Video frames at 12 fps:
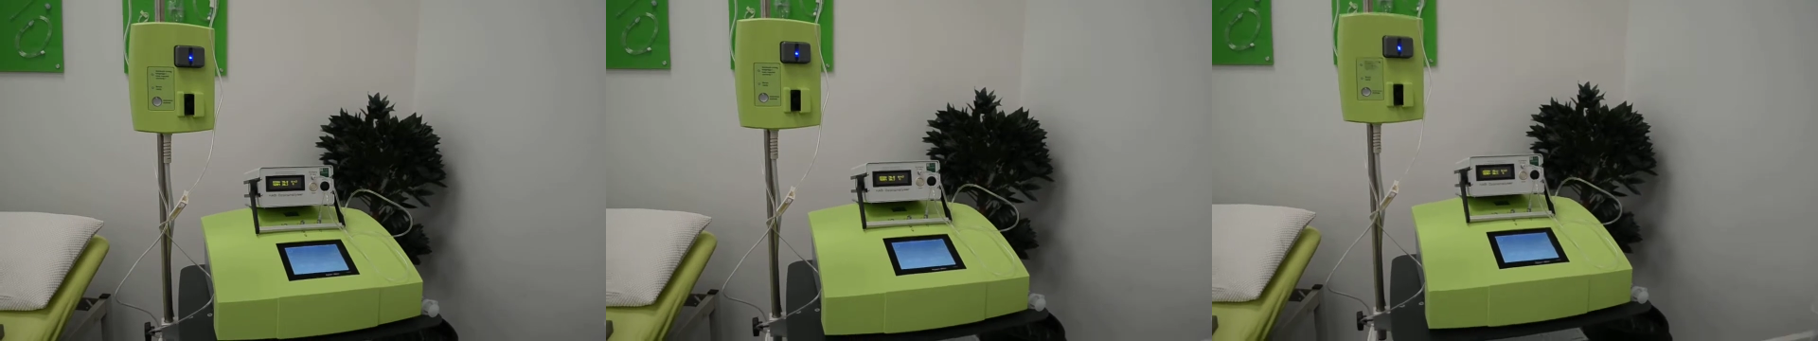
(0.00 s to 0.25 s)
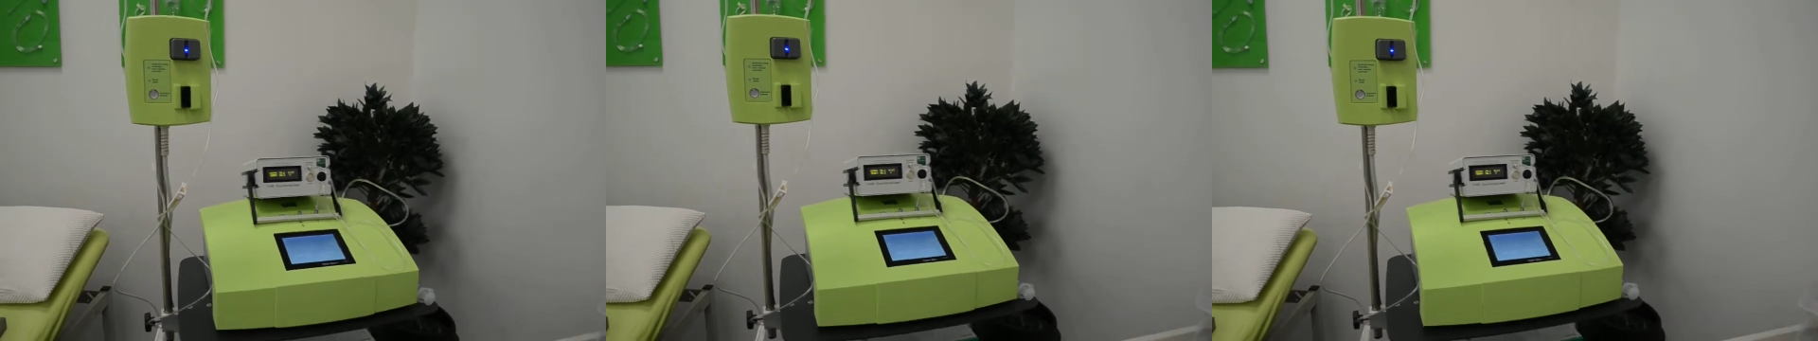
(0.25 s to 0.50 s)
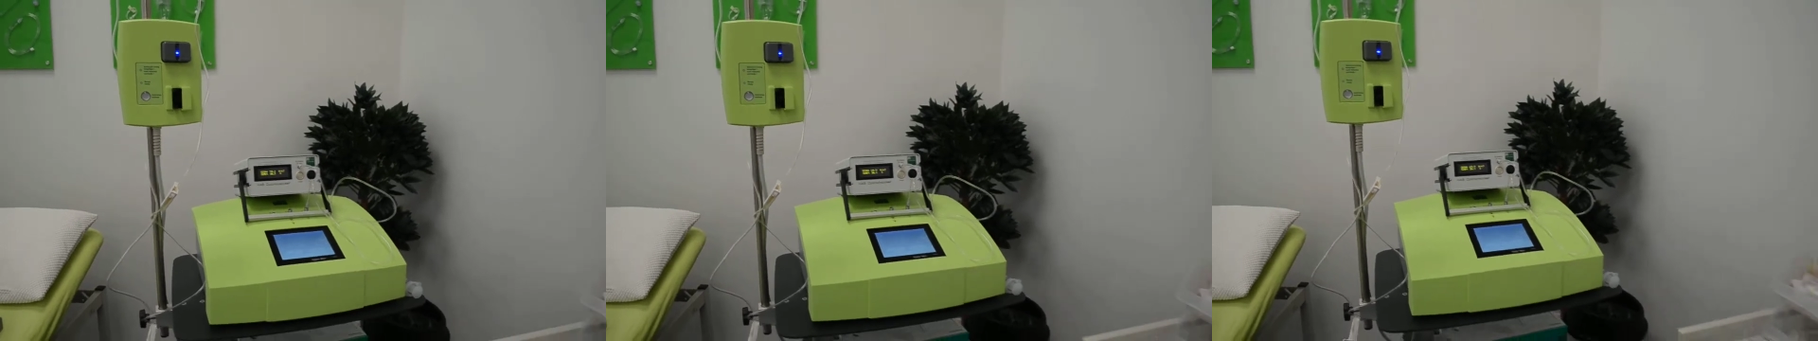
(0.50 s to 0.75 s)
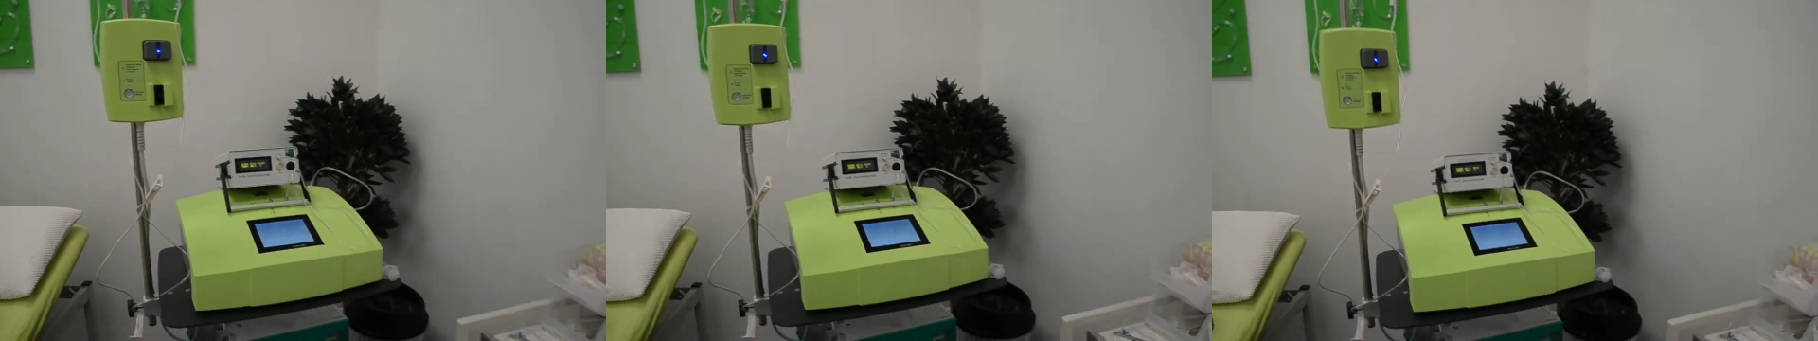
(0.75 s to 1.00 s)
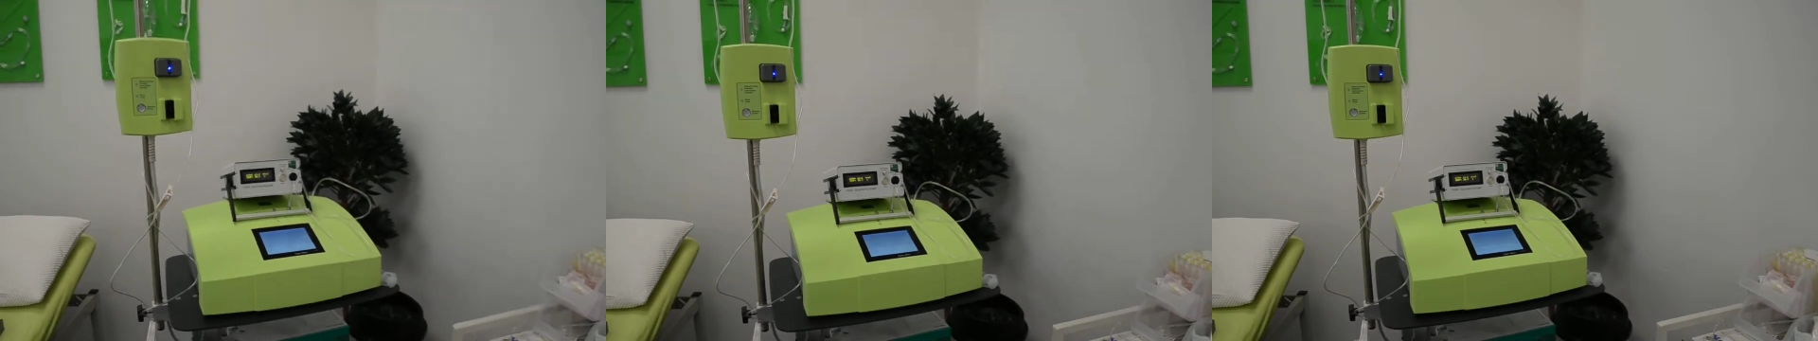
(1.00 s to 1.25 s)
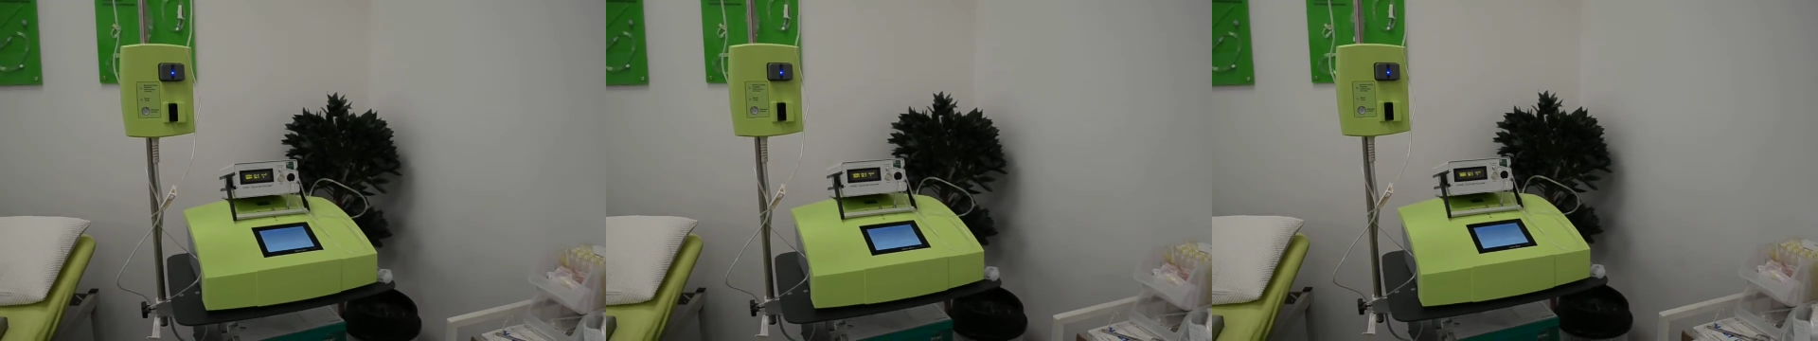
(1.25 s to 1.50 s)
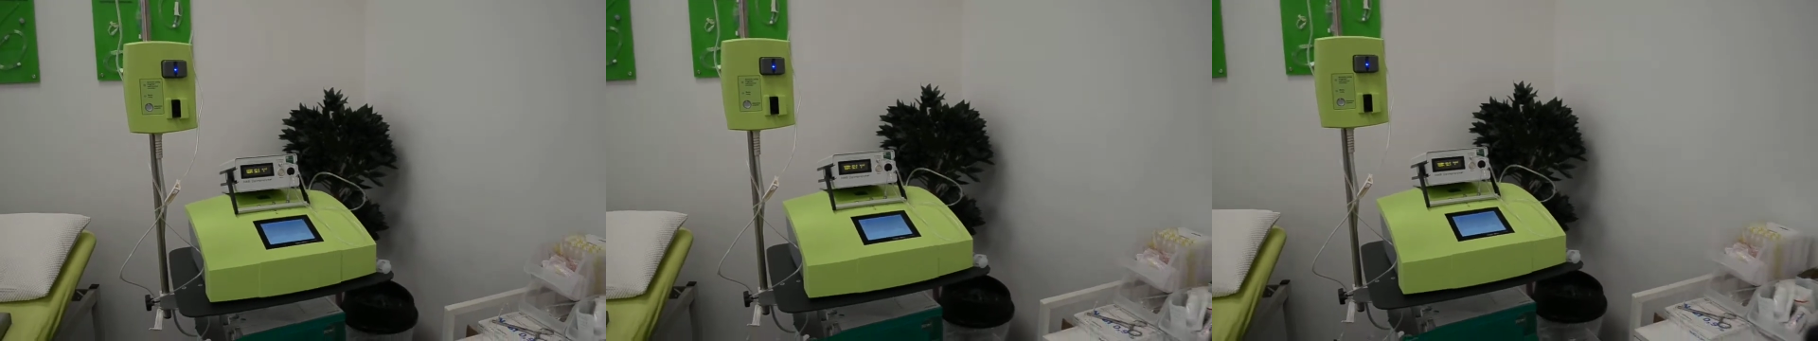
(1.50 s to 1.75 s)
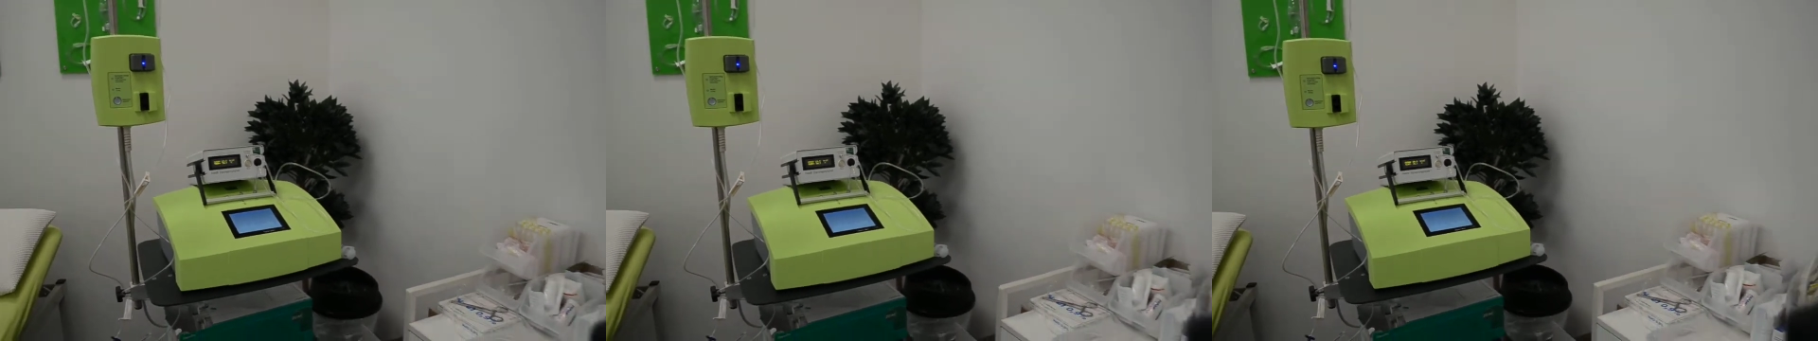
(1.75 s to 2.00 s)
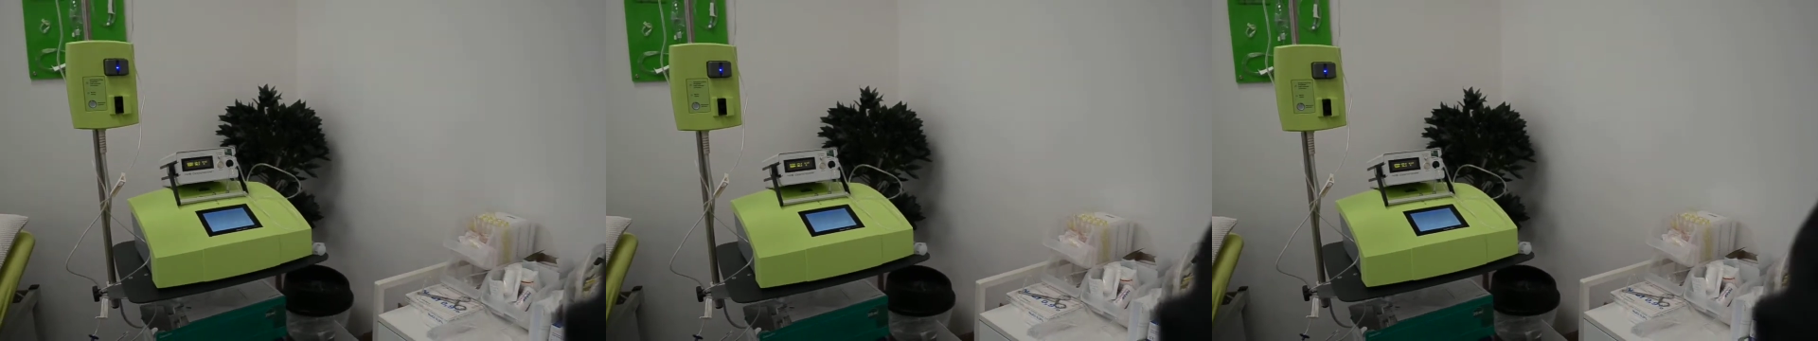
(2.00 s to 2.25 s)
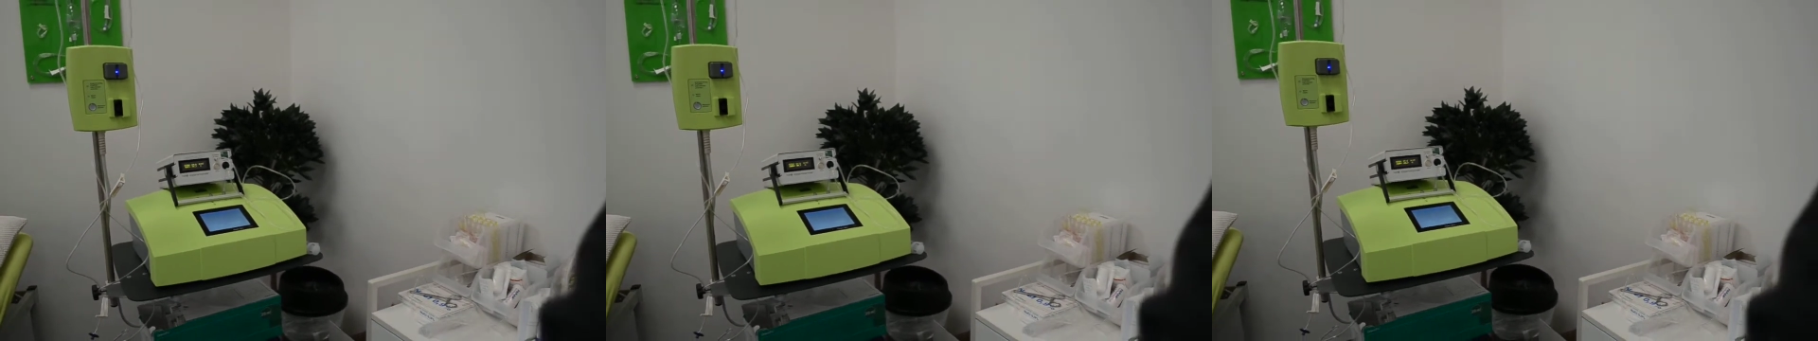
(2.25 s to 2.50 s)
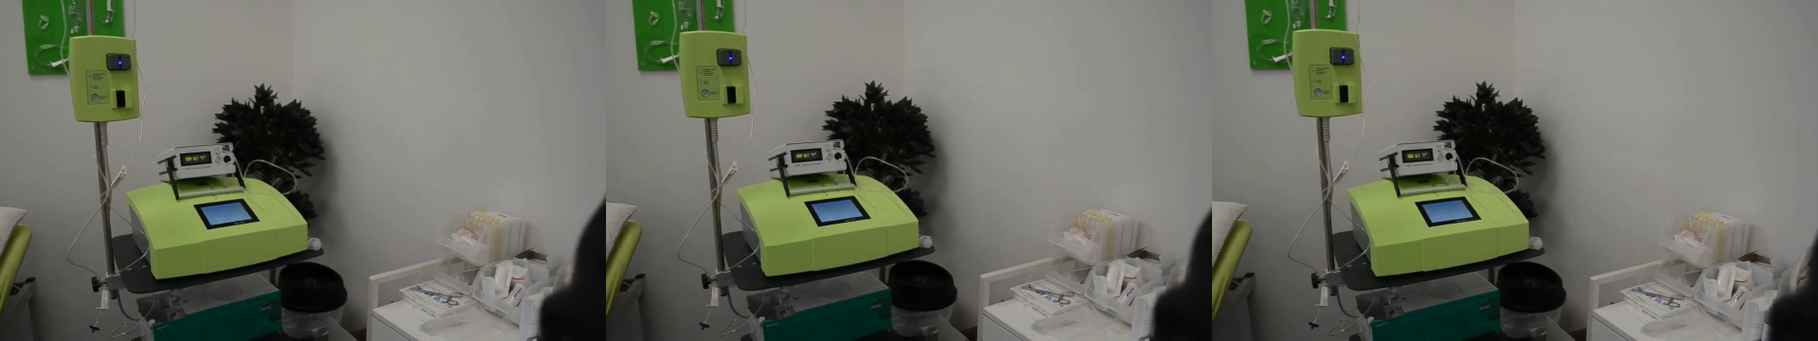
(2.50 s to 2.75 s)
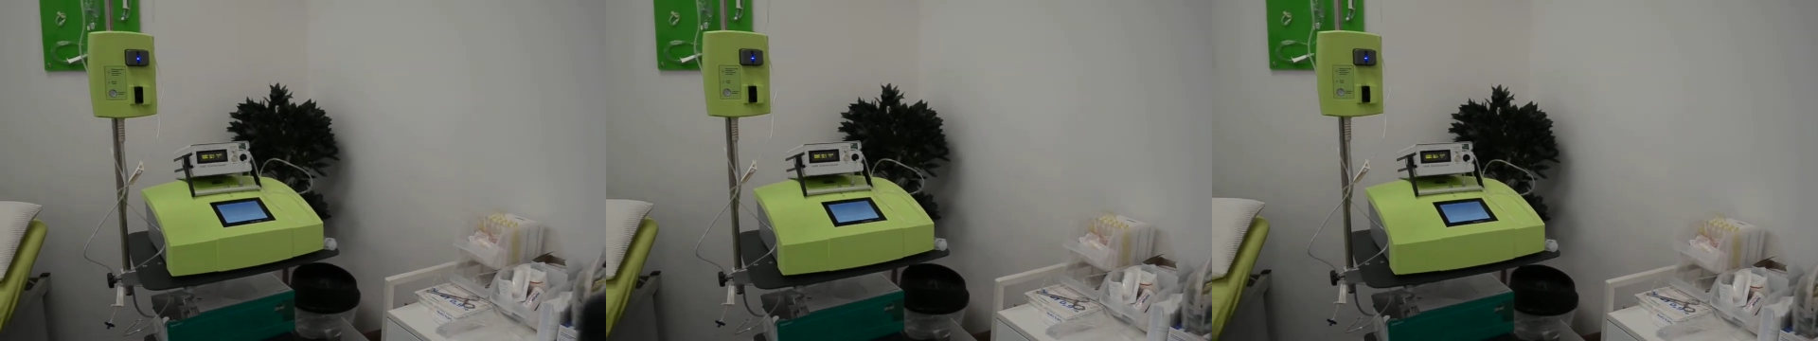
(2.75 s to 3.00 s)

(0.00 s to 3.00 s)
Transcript: Nobody's mouth can be seen.